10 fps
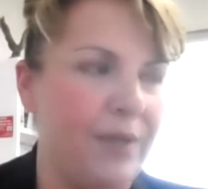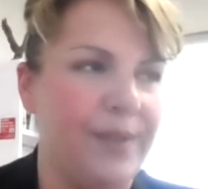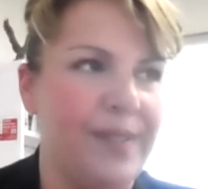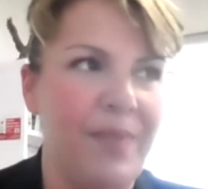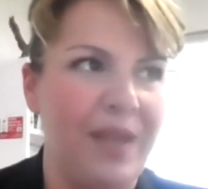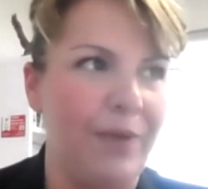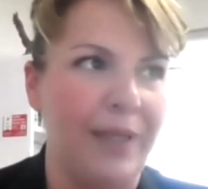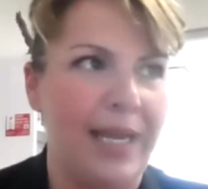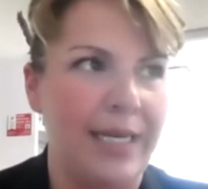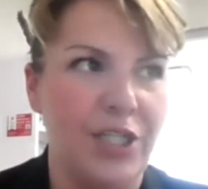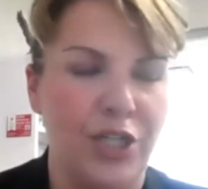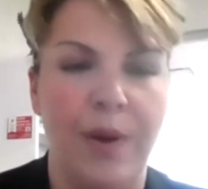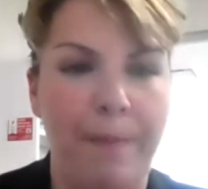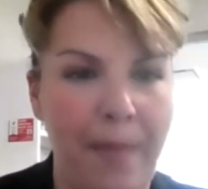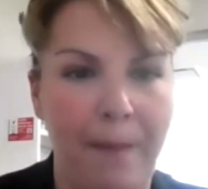something related to
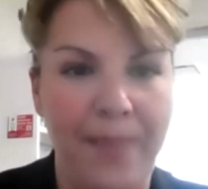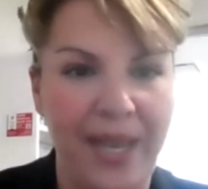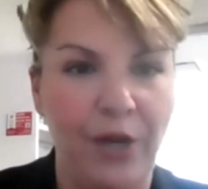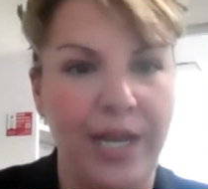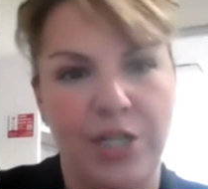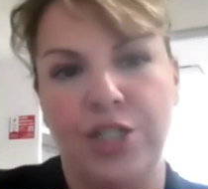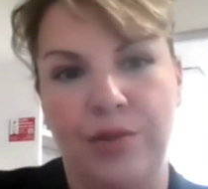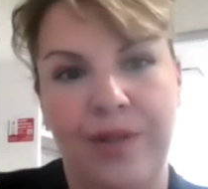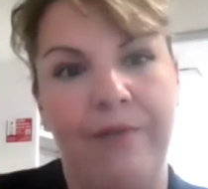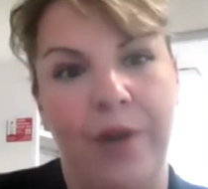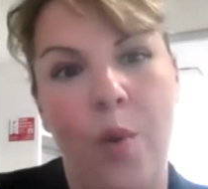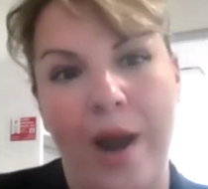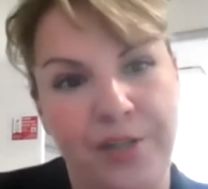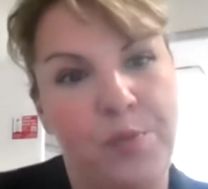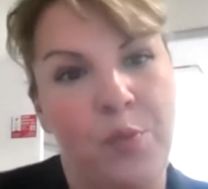a bigger issue that
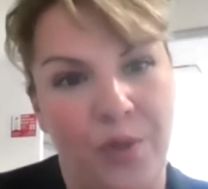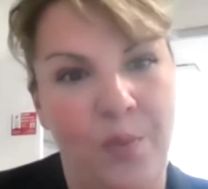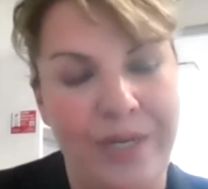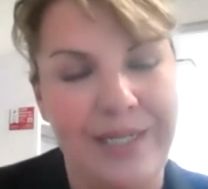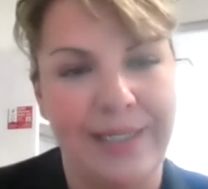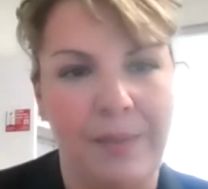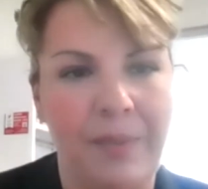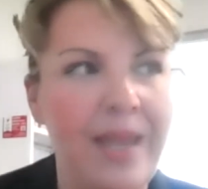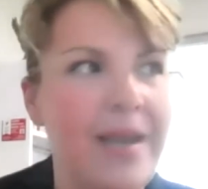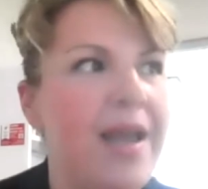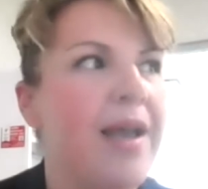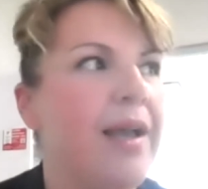requires more than one discipline.